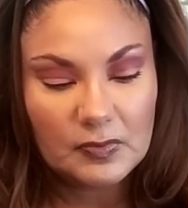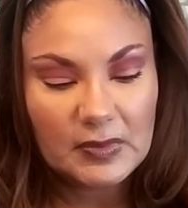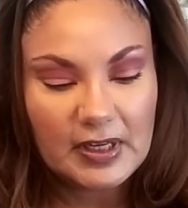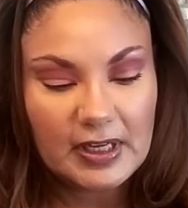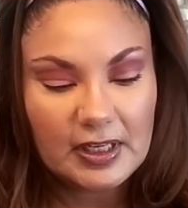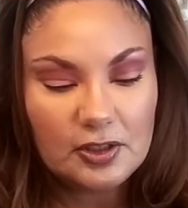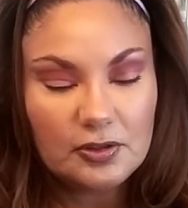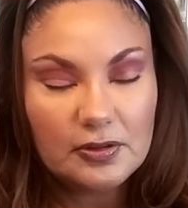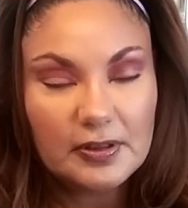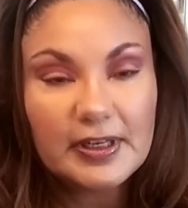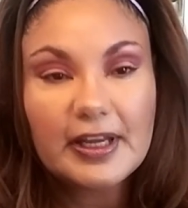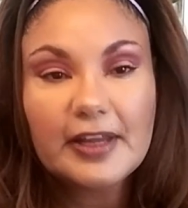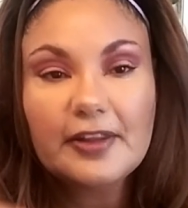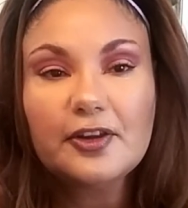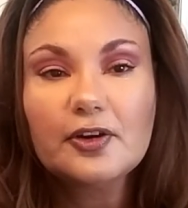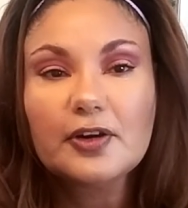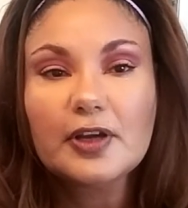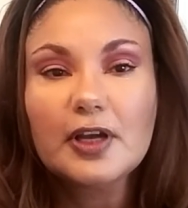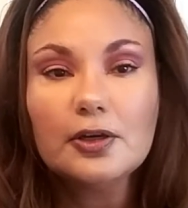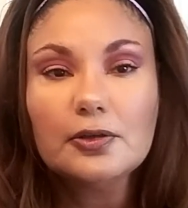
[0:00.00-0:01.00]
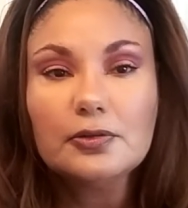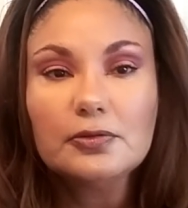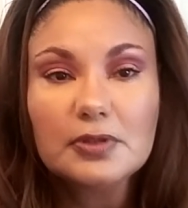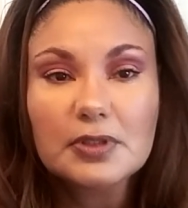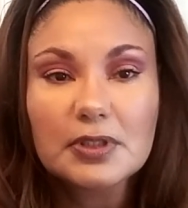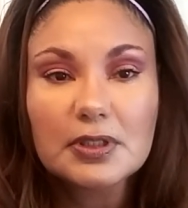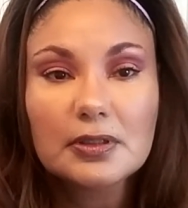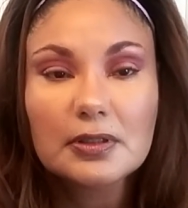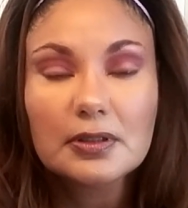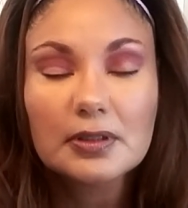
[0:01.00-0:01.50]
I'll do another
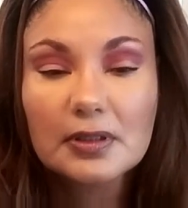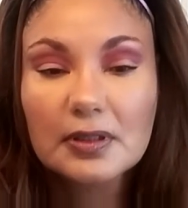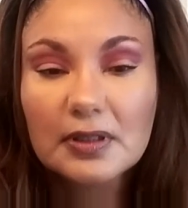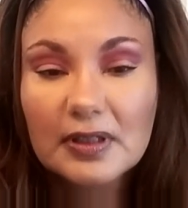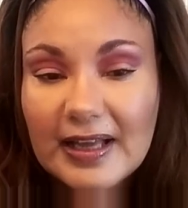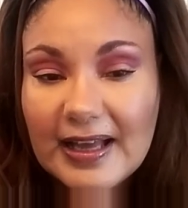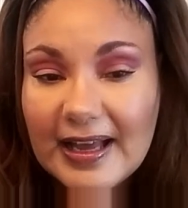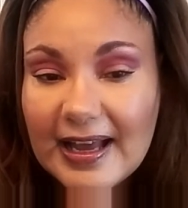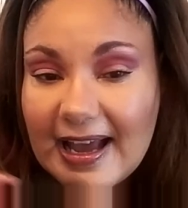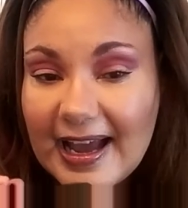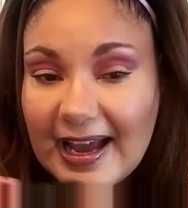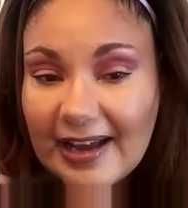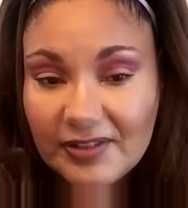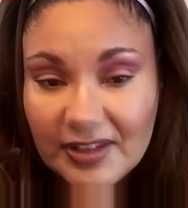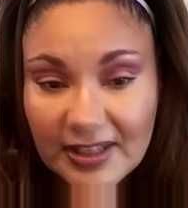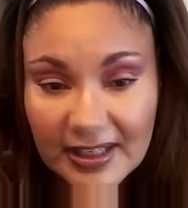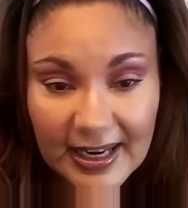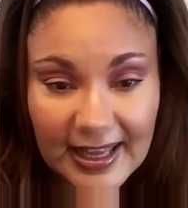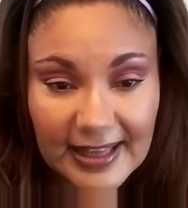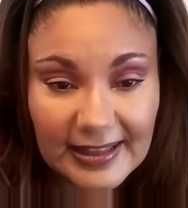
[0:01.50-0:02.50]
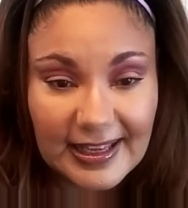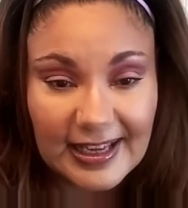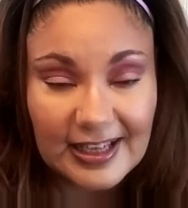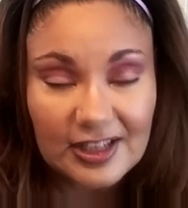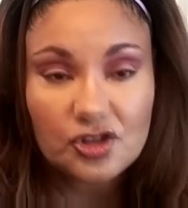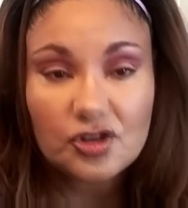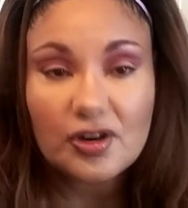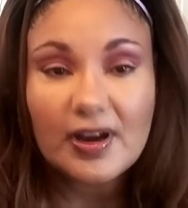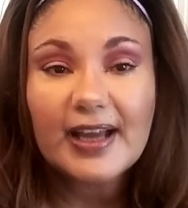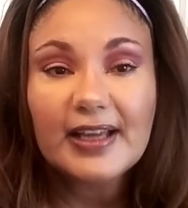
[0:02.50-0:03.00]
coat. After you let that
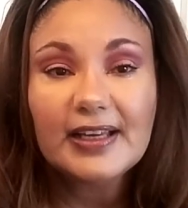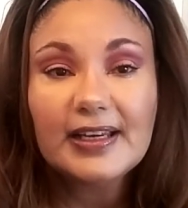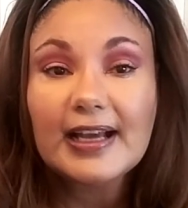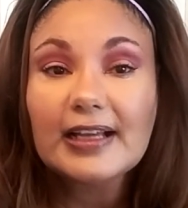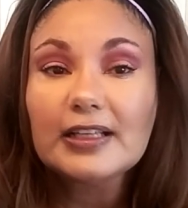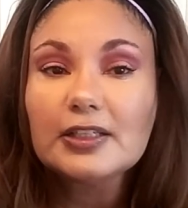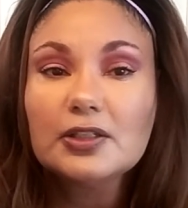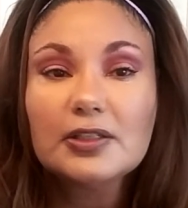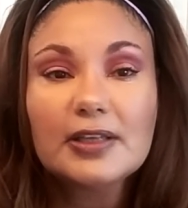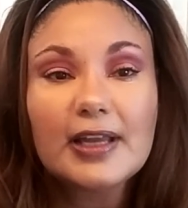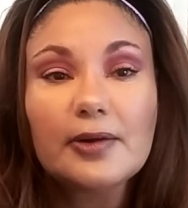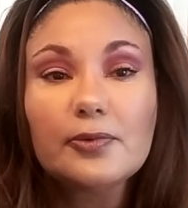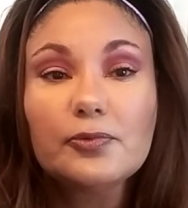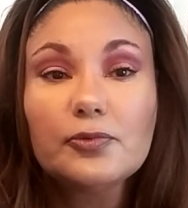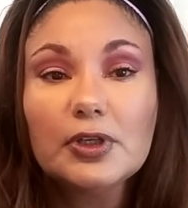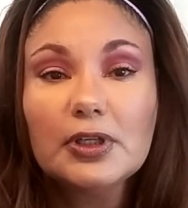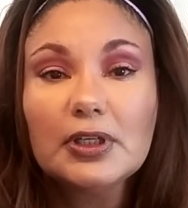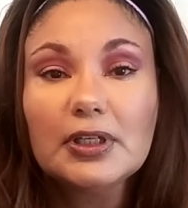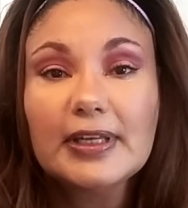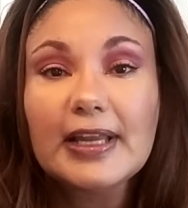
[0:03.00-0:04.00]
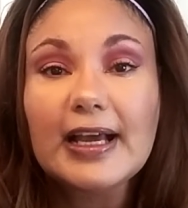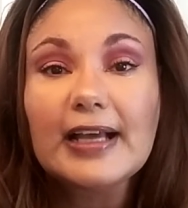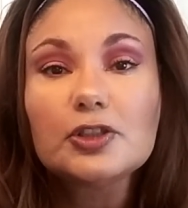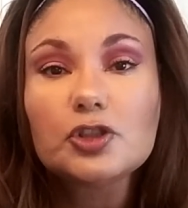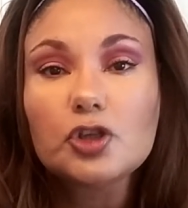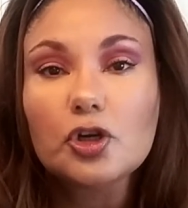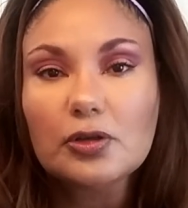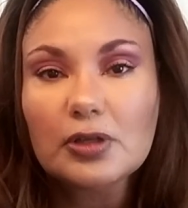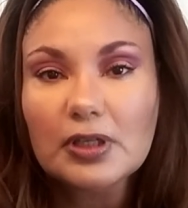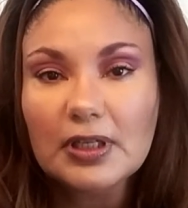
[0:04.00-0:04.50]
dry, not
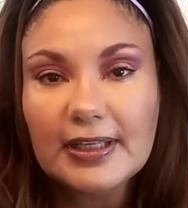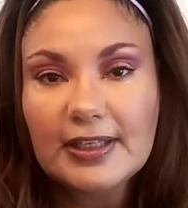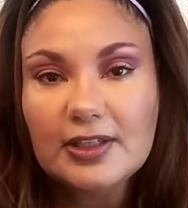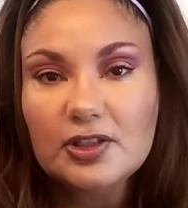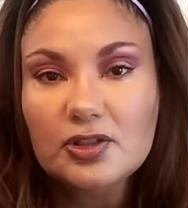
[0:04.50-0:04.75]
totally